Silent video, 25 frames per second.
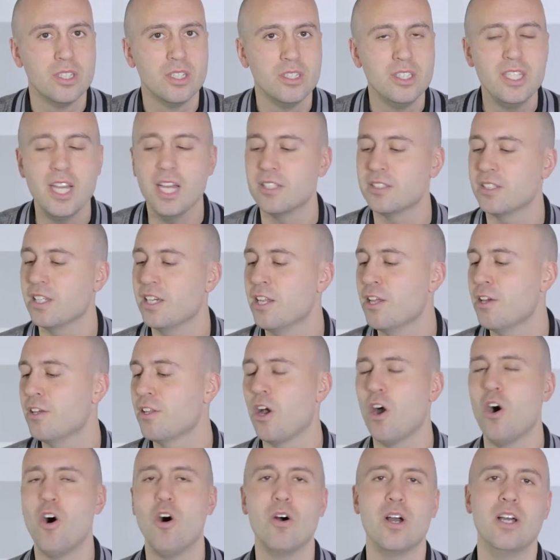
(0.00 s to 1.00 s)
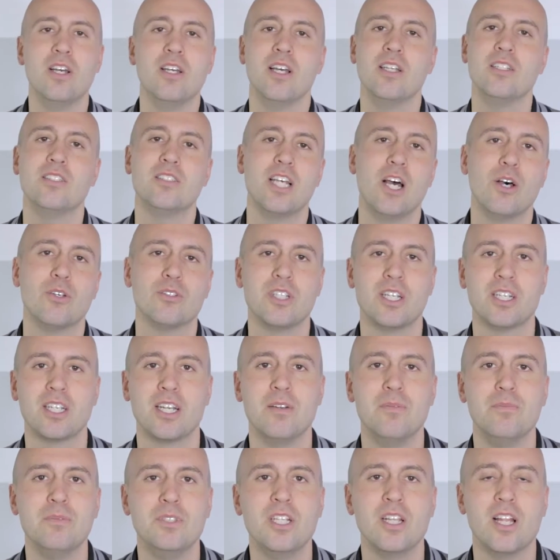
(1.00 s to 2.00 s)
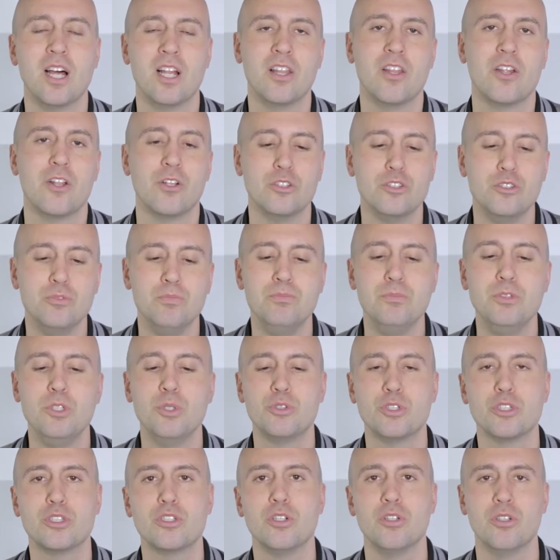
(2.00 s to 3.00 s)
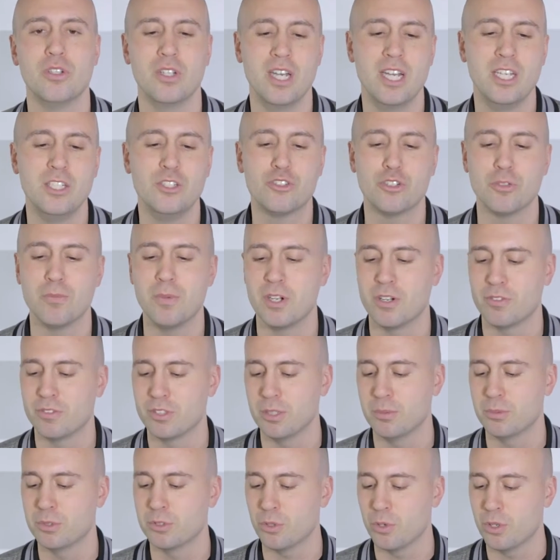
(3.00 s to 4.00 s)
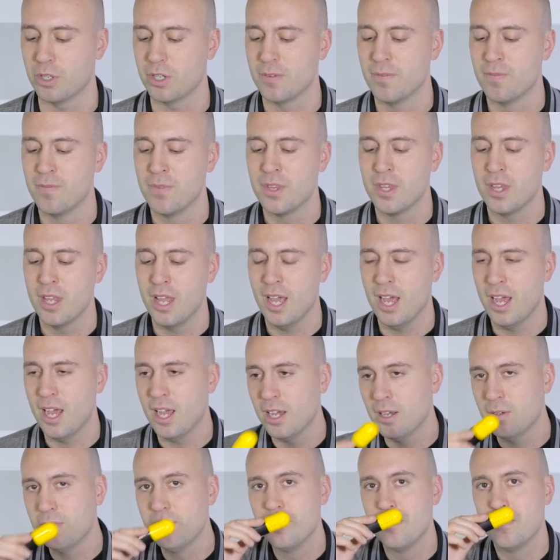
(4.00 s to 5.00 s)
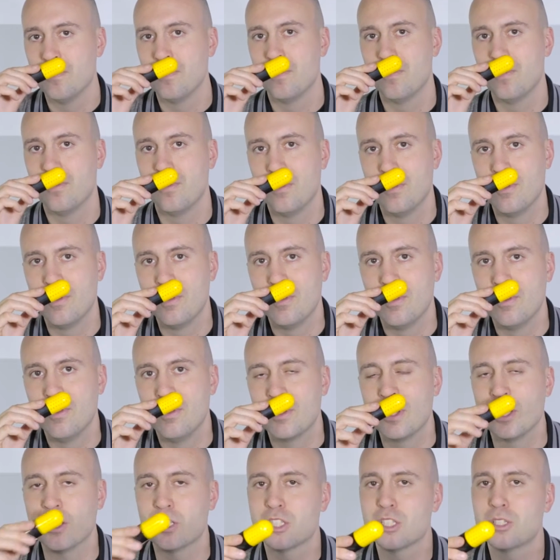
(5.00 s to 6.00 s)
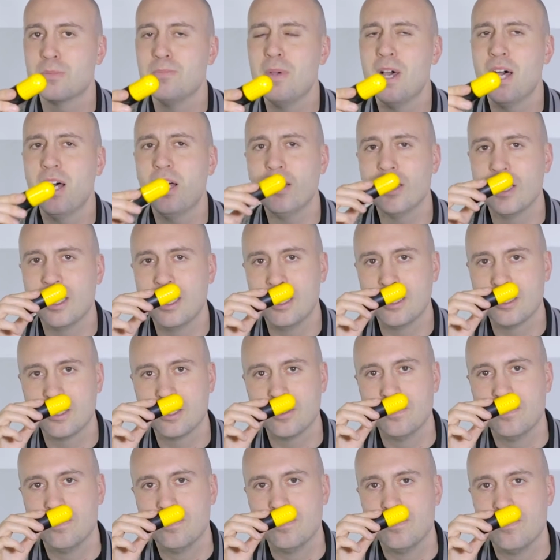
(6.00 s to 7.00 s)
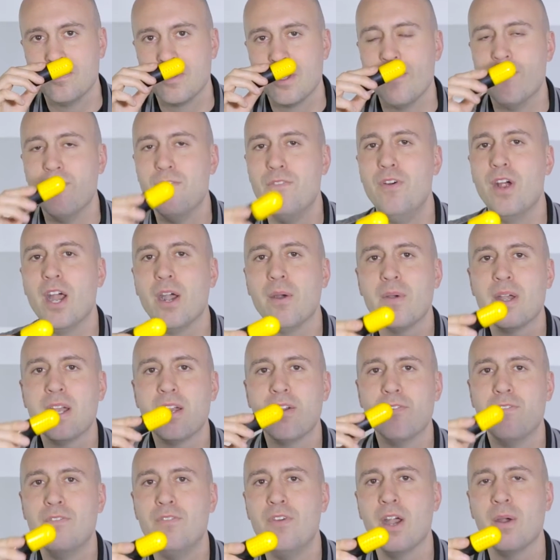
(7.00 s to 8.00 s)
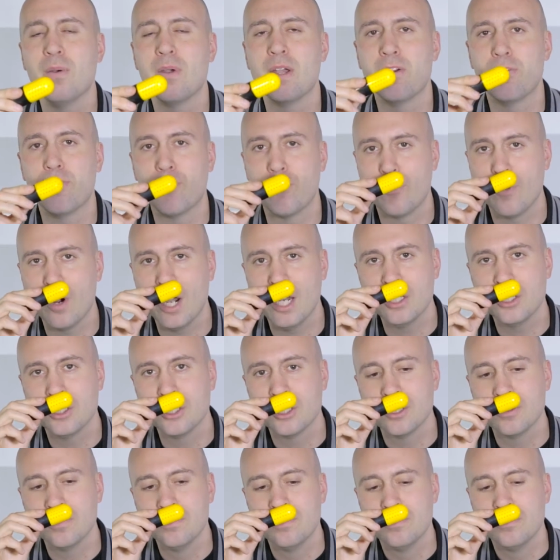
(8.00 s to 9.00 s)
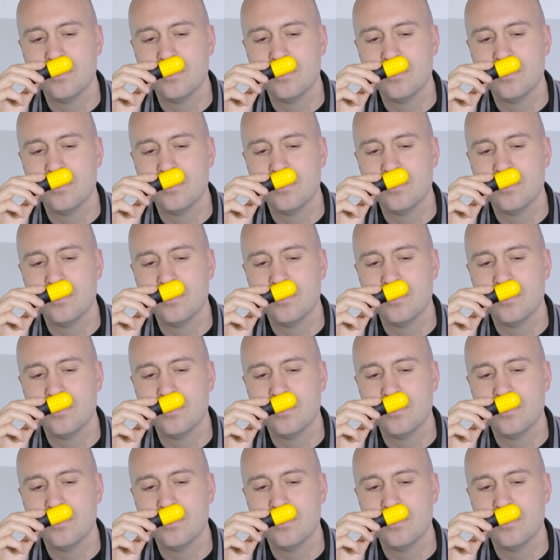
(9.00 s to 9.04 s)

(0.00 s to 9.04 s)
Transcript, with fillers: Yes, and it all it sounds like a, a little musical instrument of some sort. Um, the smell is very, very fresh.